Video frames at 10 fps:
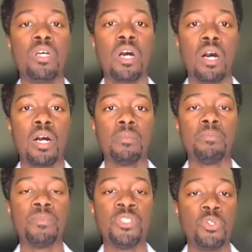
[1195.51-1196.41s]
Um,
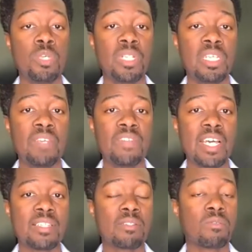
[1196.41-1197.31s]
do you believe that
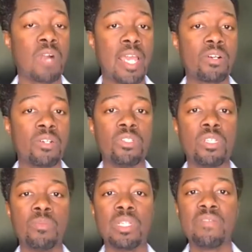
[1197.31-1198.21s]
it's a right, or do you
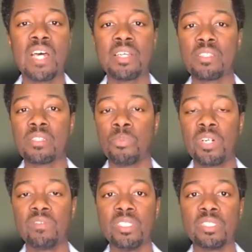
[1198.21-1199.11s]
believe that it's a
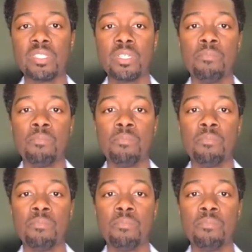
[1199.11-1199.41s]
privilege?